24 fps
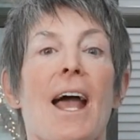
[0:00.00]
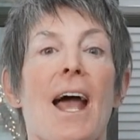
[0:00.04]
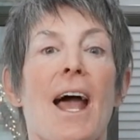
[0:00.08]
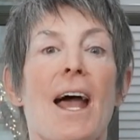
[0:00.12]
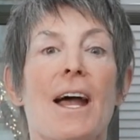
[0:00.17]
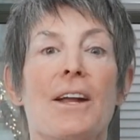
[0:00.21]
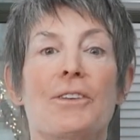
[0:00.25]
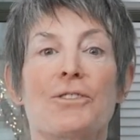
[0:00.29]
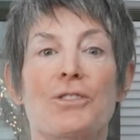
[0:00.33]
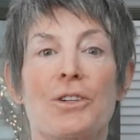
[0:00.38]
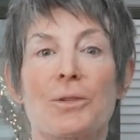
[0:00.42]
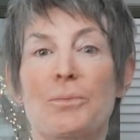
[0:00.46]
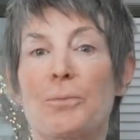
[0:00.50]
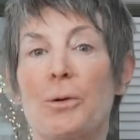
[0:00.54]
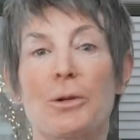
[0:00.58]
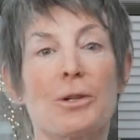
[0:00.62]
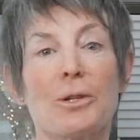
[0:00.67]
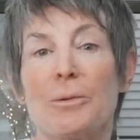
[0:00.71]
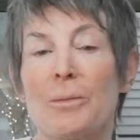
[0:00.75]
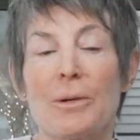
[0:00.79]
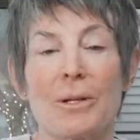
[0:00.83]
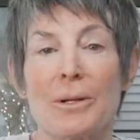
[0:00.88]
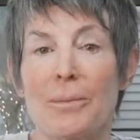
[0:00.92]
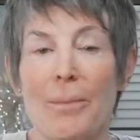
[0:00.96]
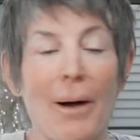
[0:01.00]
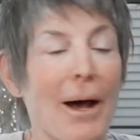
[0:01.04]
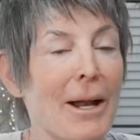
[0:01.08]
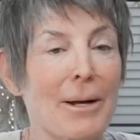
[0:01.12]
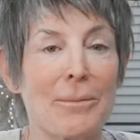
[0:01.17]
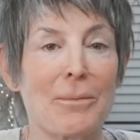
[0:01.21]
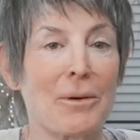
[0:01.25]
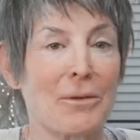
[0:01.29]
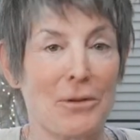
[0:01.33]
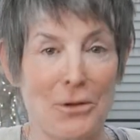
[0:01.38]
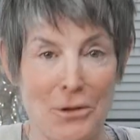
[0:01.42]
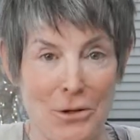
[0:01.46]
and just put them in the
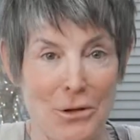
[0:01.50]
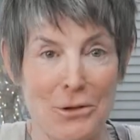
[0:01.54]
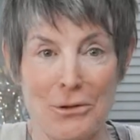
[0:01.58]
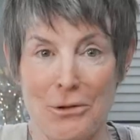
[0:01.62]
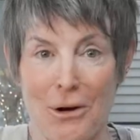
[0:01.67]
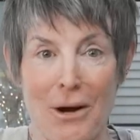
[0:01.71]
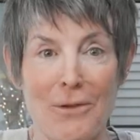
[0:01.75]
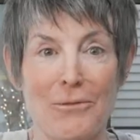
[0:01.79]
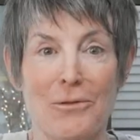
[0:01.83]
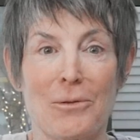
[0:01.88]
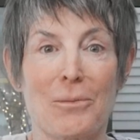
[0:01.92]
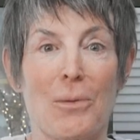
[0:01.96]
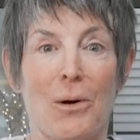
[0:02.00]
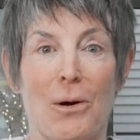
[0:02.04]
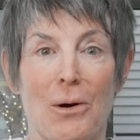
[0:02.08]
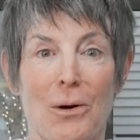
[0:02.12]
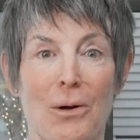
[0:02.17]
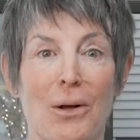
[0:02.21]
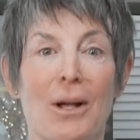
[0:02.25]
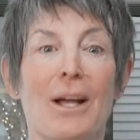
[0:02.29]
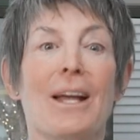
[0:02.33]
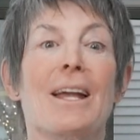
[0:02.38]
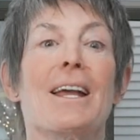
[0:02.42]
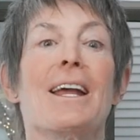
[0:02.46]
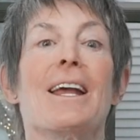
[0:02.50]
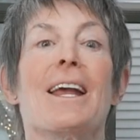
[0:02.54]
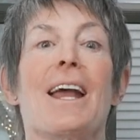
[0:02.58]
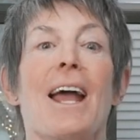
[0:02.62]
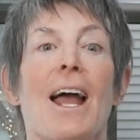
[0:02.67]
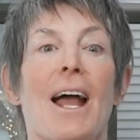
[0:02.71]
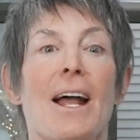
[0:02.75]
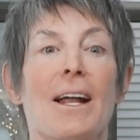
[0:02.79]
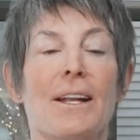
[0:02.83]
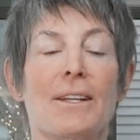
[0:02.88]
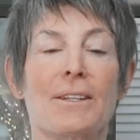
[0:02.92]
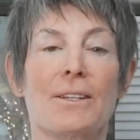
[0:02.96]
bottom of your trifle bowl.
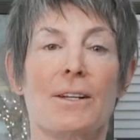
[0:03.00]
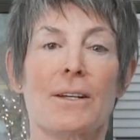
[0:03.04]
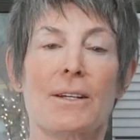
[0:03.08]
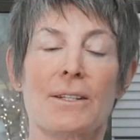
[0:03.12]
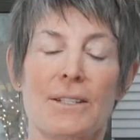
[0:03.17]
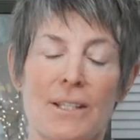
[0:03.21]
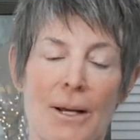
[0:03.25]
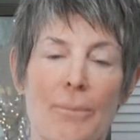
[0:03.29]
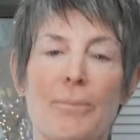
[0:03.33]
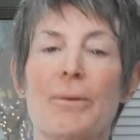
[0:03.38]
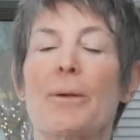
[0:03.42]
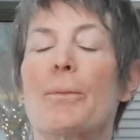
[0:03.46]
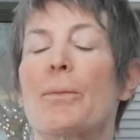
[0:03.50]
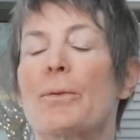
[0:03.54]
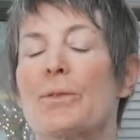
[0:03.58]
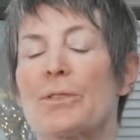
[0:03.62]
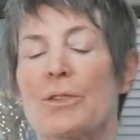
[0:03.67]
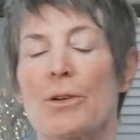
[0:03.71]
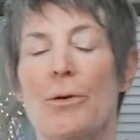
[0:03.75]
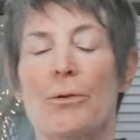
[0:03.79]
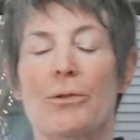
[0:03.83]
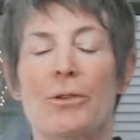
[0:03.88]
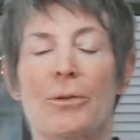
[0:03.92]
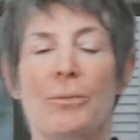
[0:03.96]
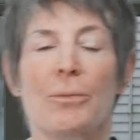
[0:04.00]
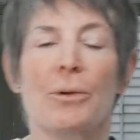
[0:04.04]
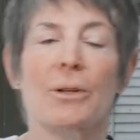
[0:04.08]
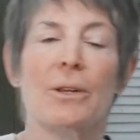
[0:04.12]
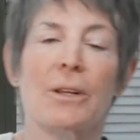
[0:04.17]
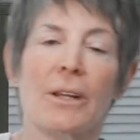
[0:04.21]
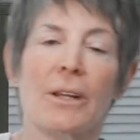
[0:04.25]
And some people soak them with